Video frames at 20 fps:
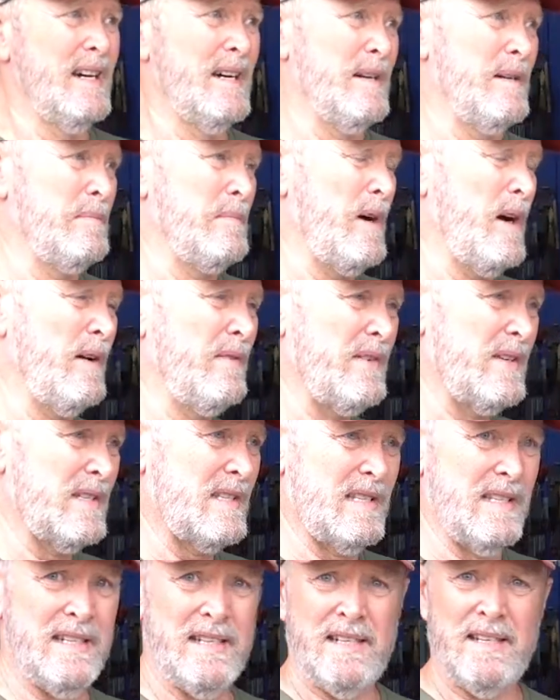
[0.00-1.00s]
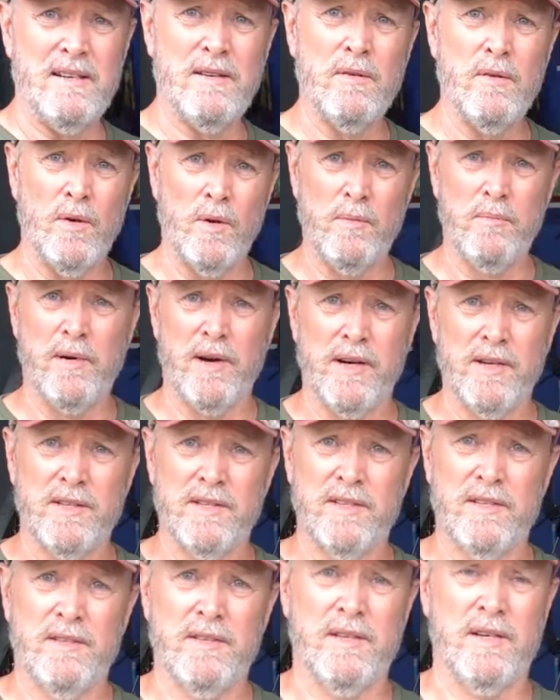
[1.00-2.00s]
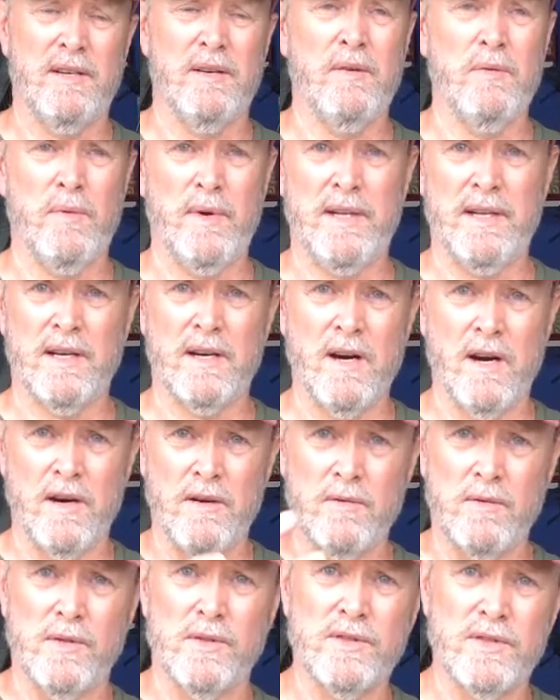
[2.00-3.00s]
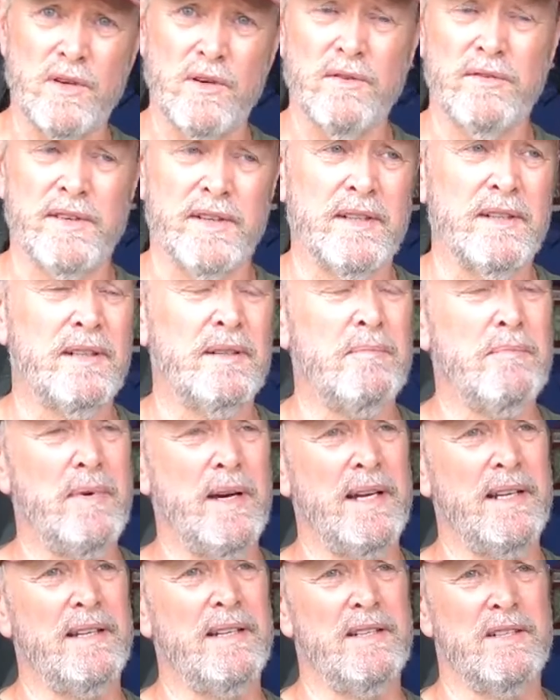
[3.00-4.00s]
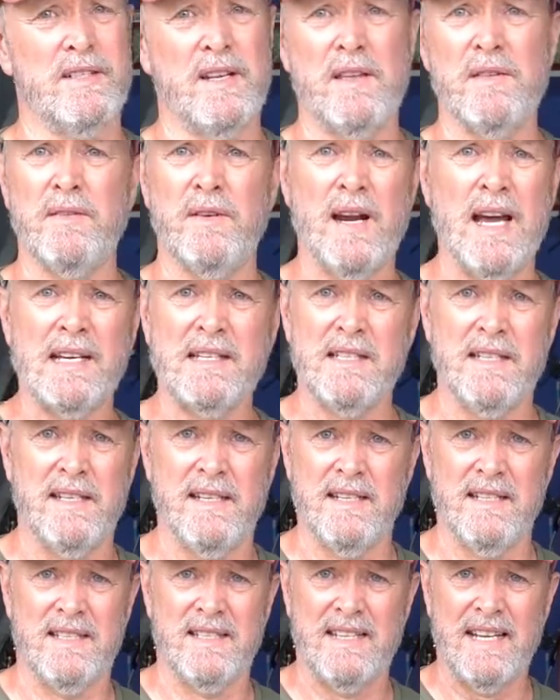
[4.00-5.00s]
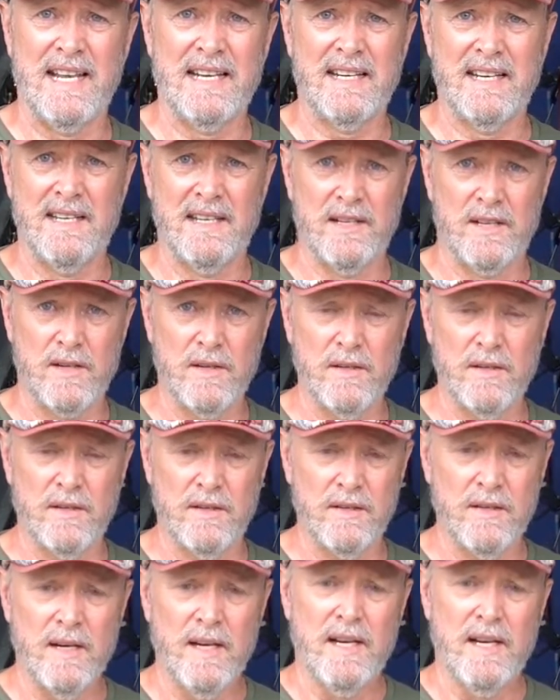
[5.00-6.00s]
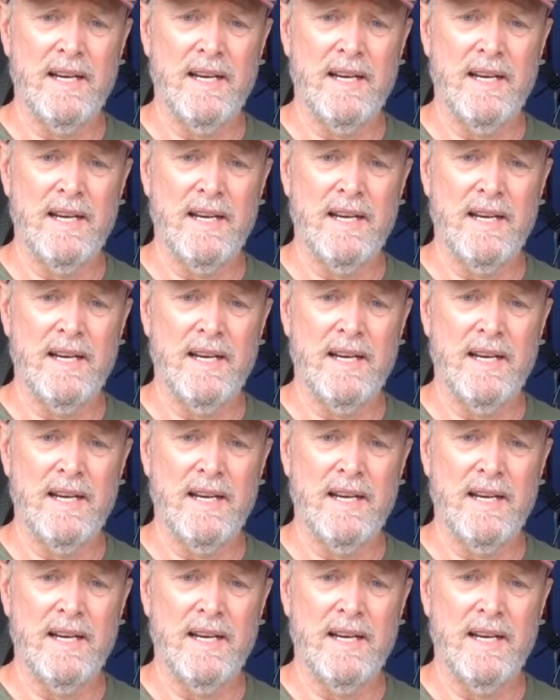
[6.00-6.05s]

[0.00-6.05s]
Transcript: Obviously, roll bars are when the car rolls over, but there's other accidents that can occur,